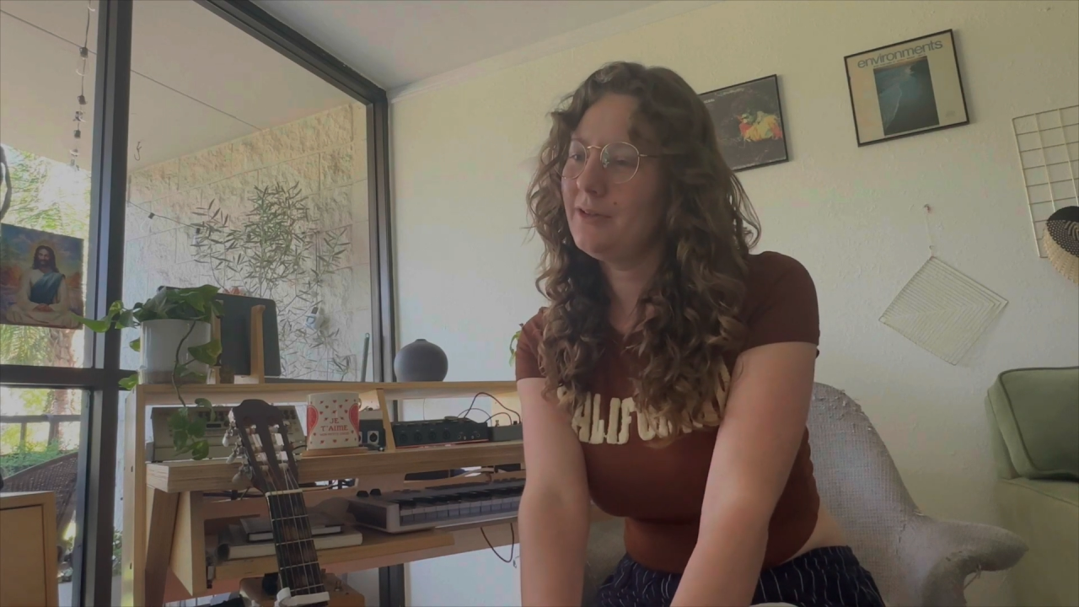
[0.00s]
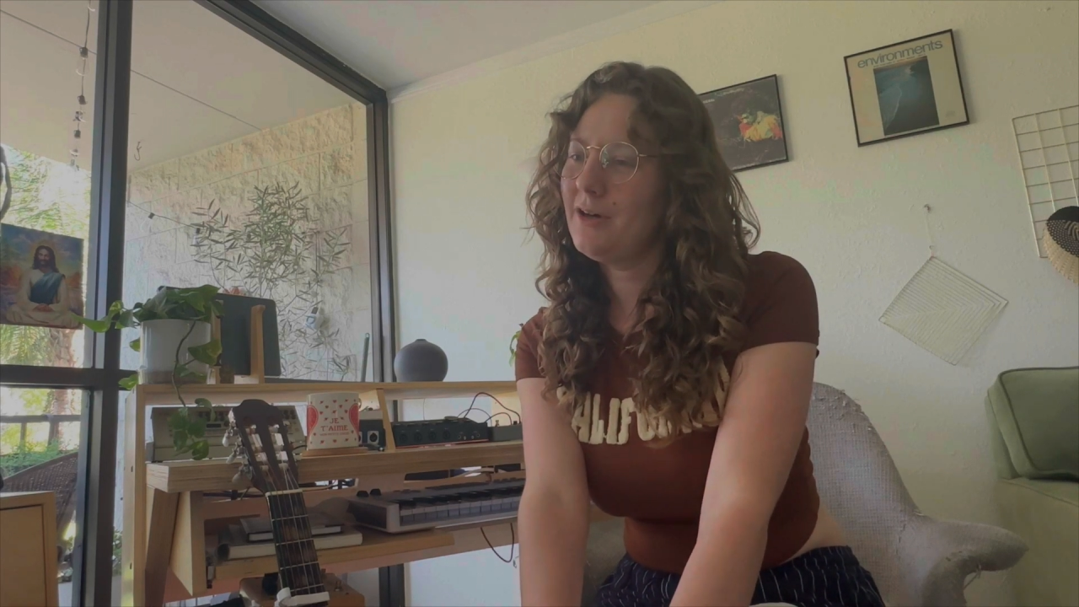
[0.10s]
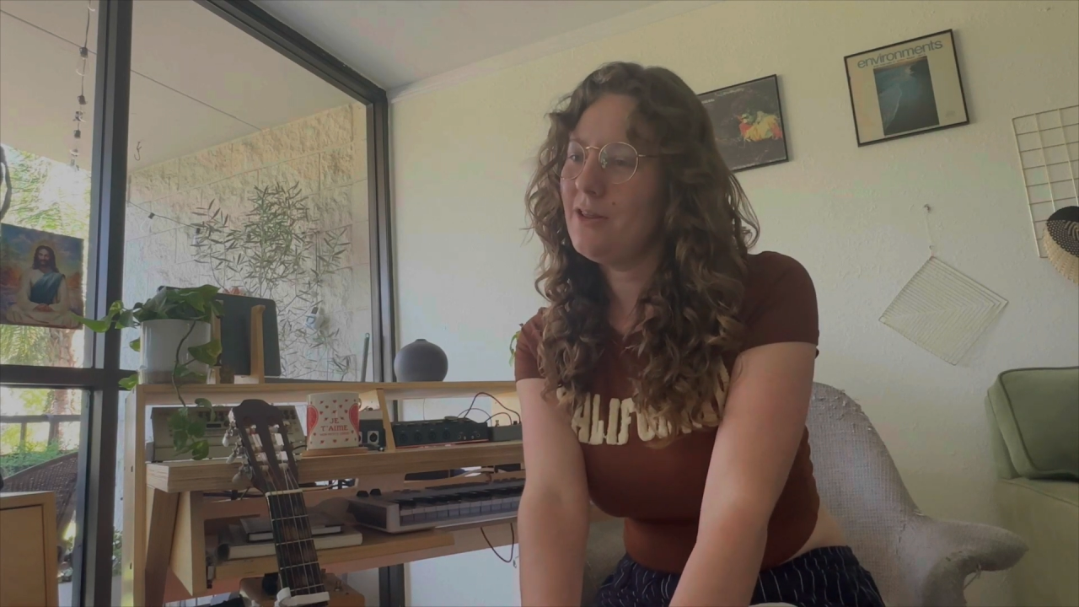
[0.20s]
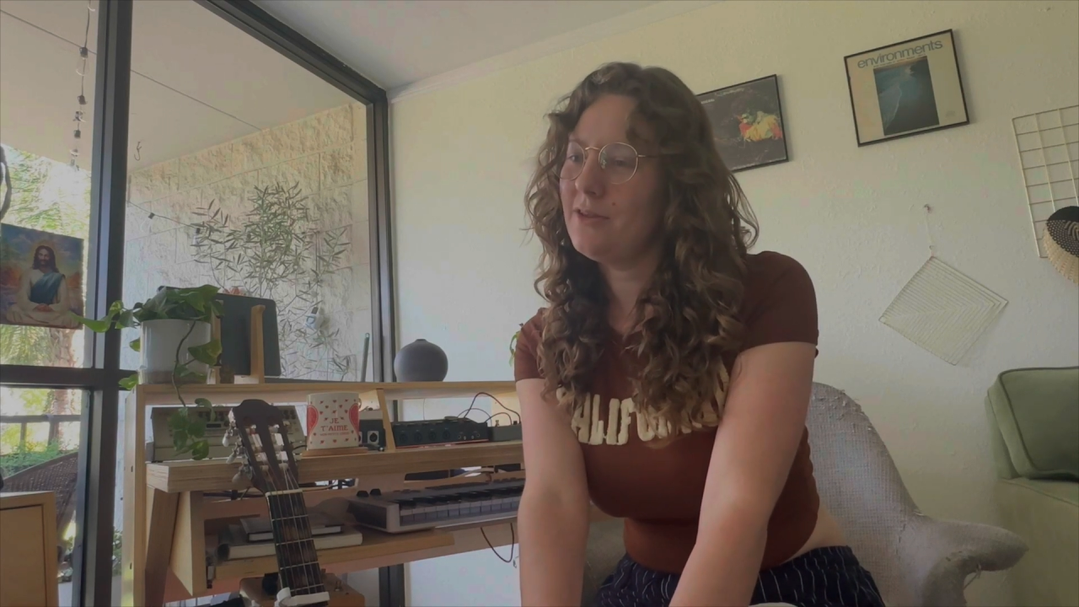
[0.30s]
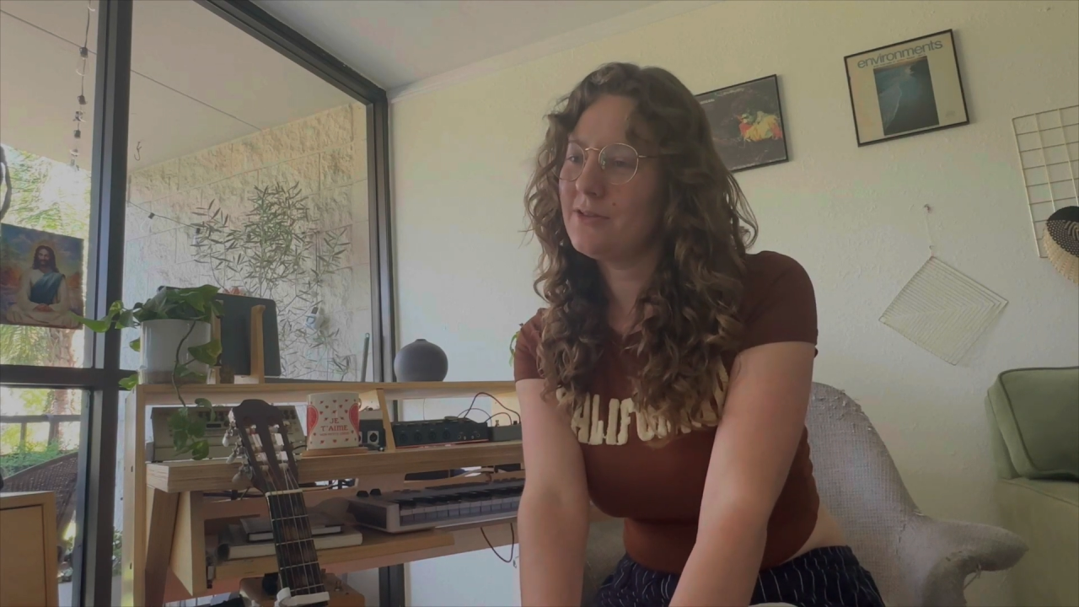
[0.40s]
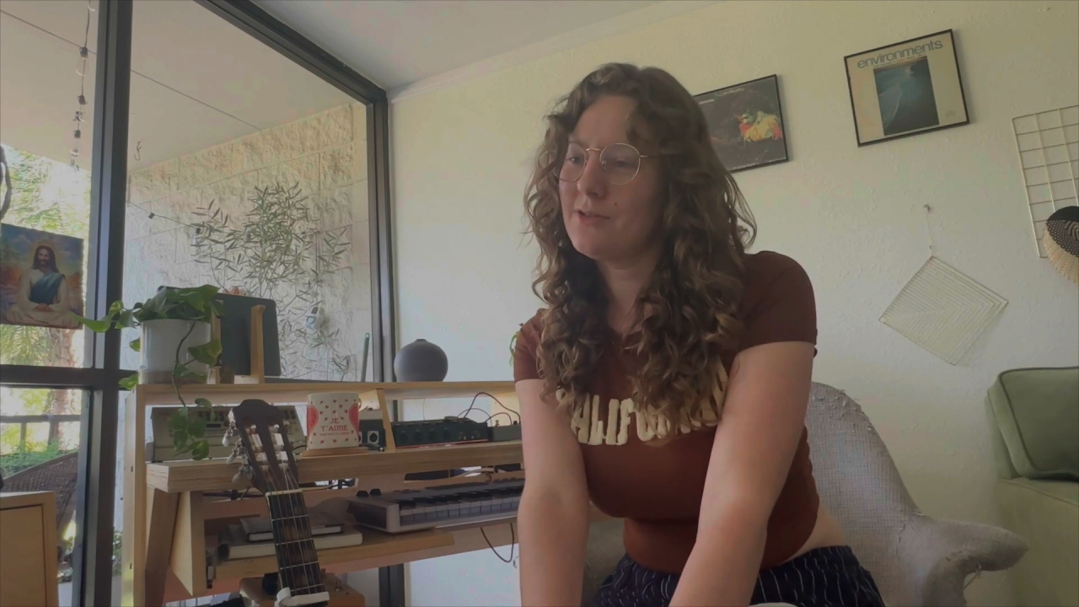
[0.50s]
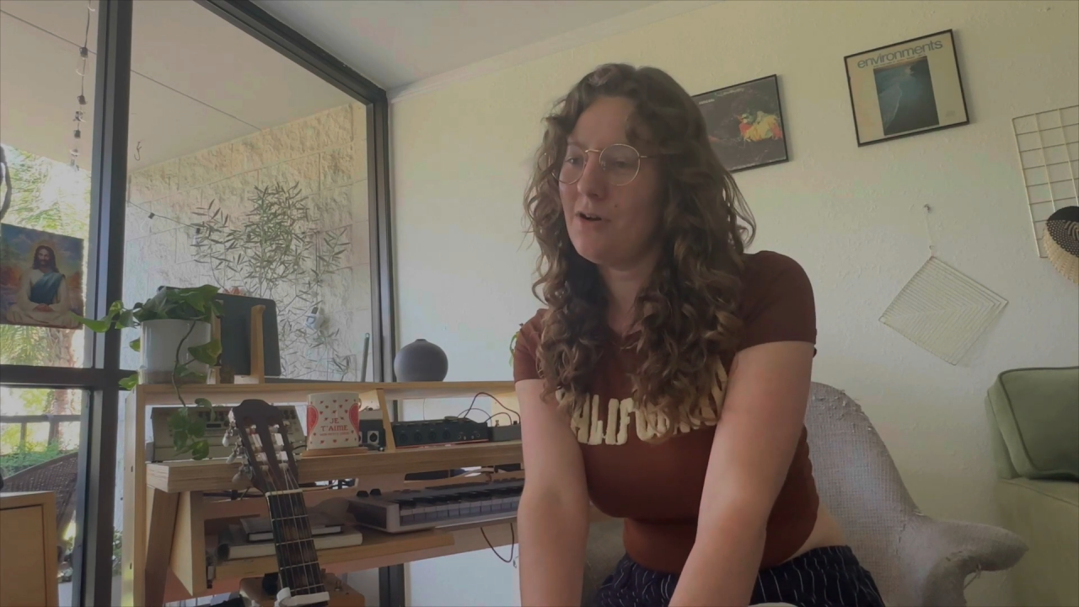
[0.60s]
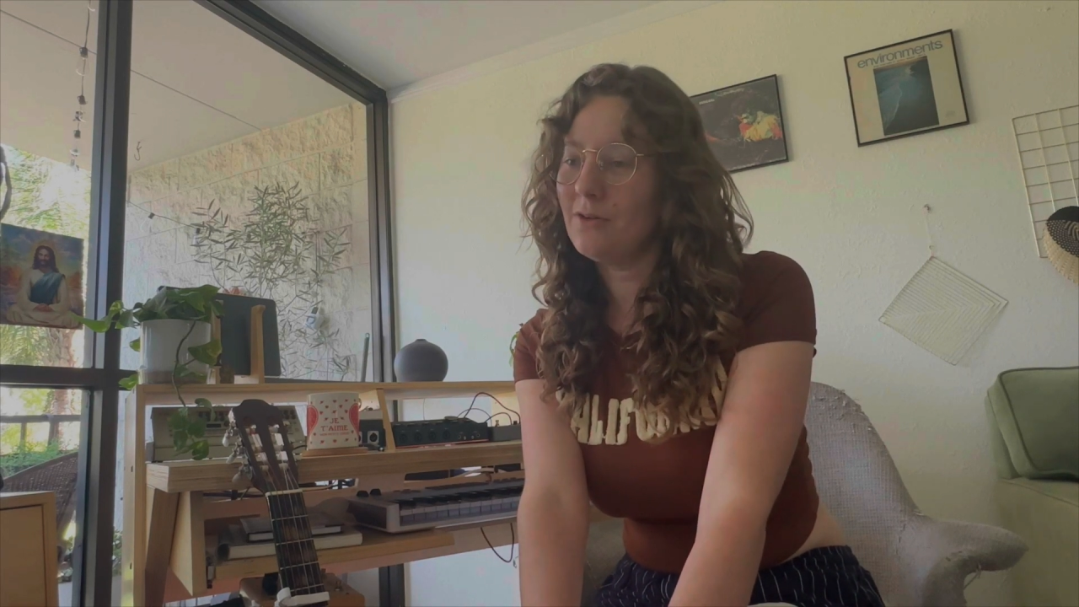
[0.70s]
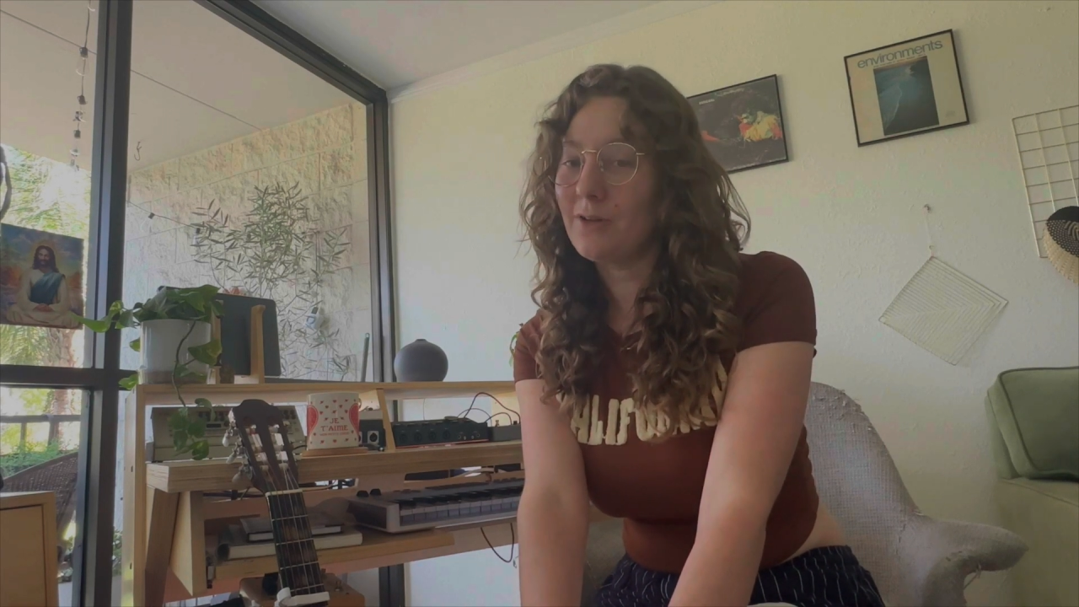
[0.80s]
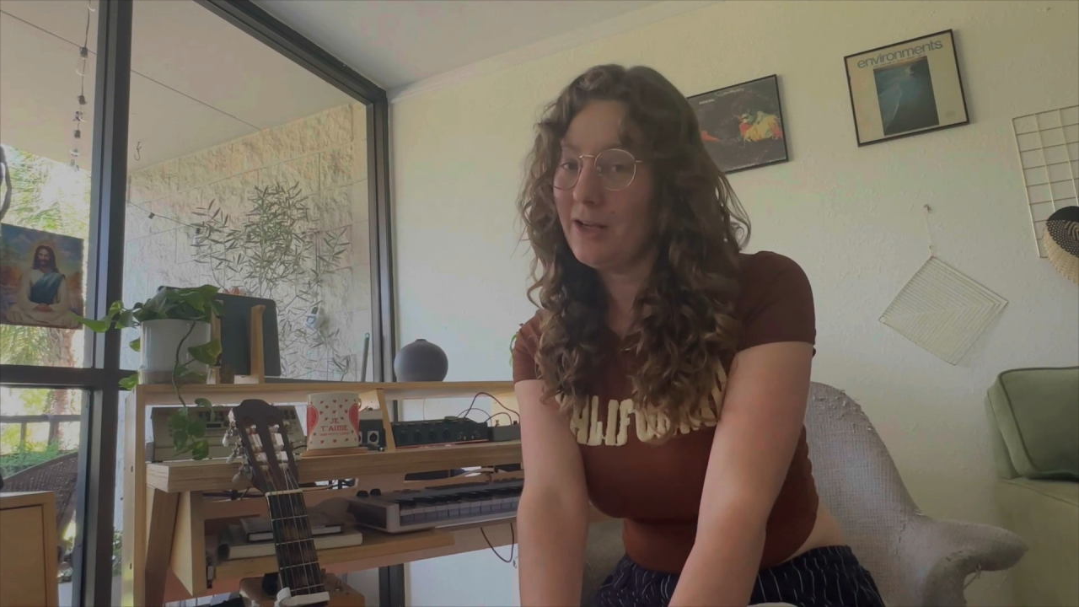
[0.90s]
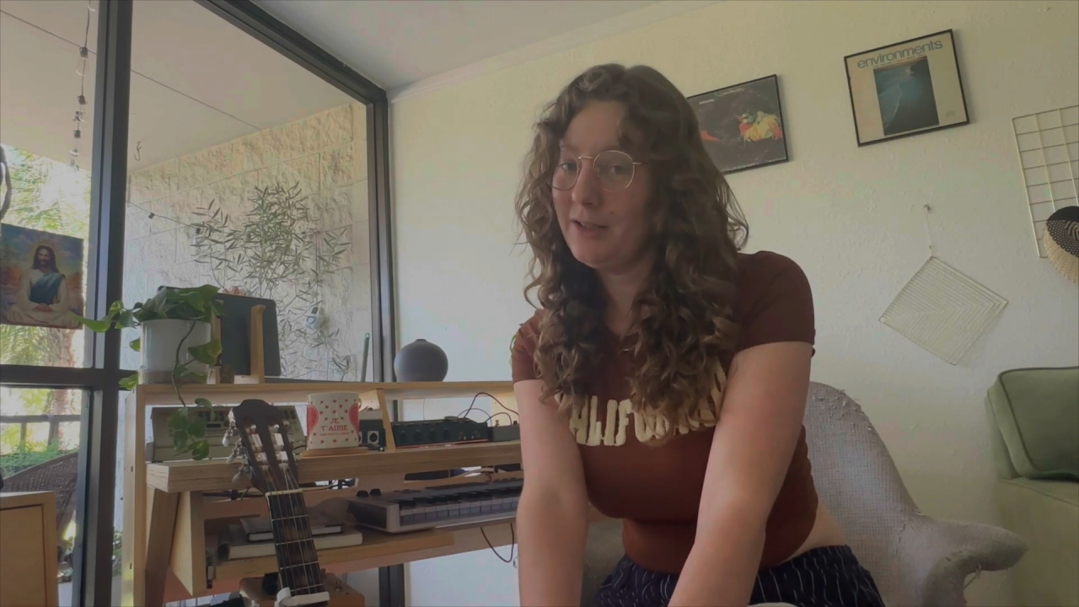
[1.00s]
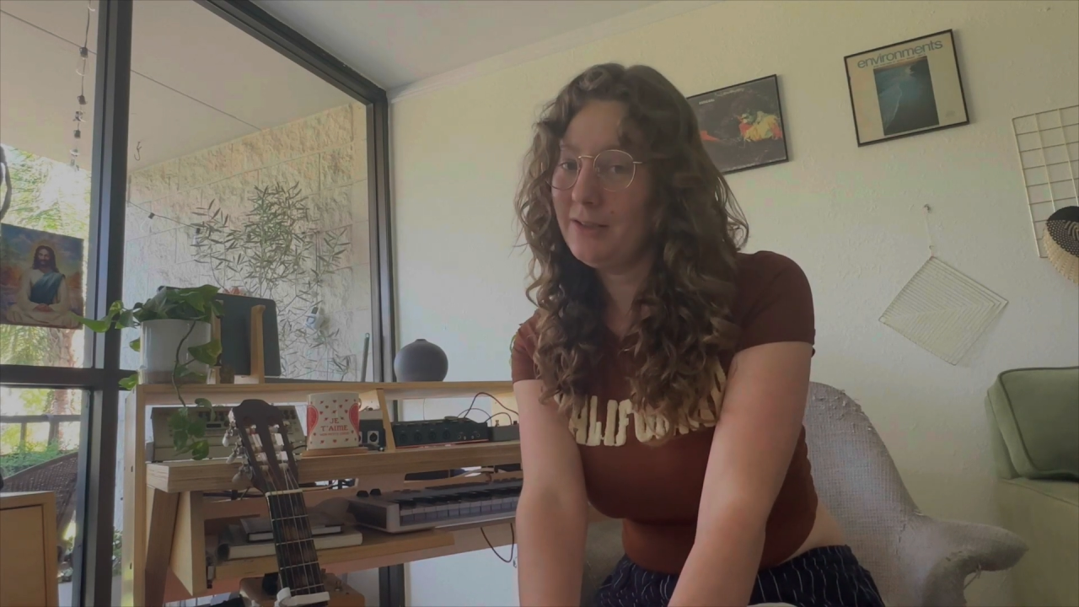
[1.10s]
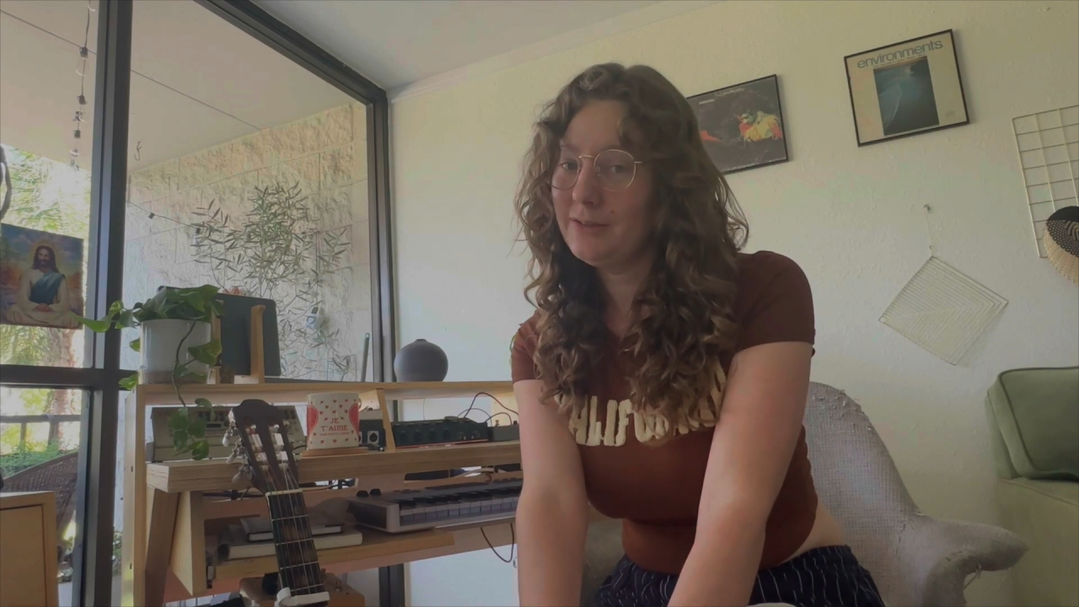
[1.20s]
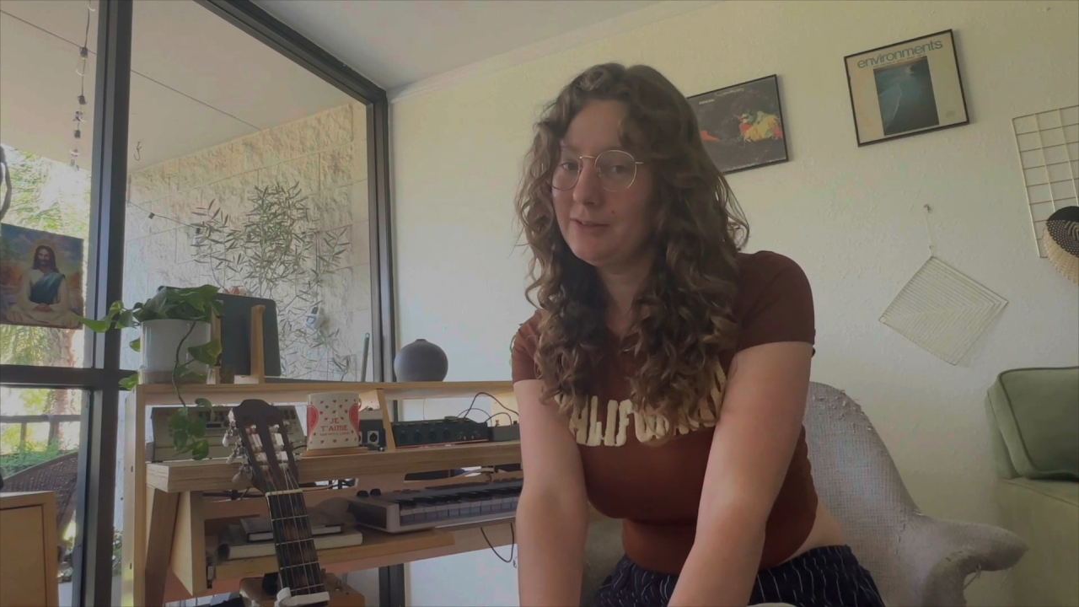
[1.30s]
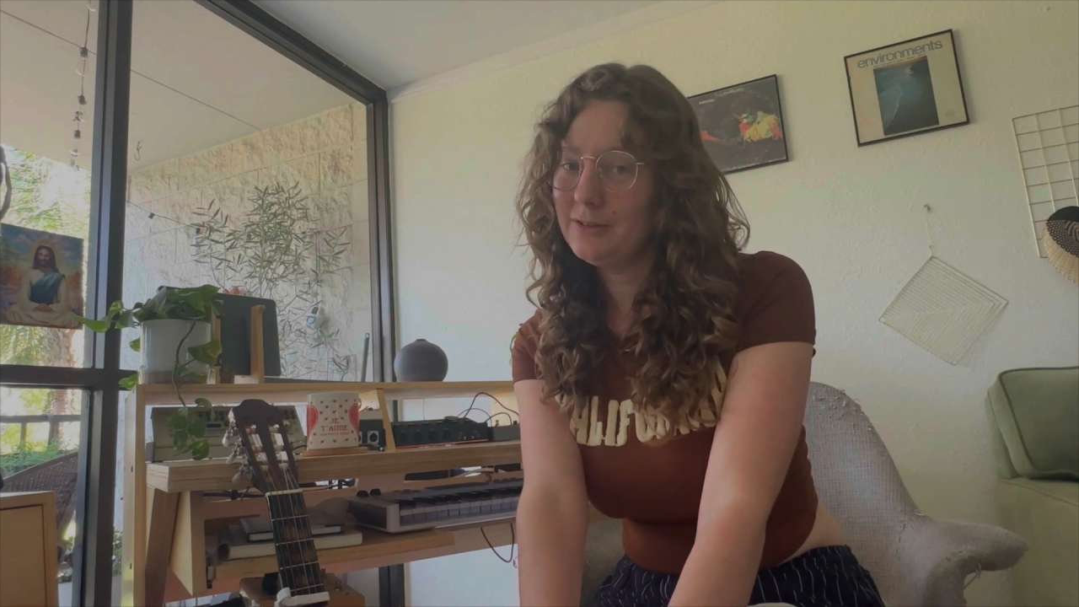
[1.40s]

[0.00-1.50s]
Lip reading: the songwriting,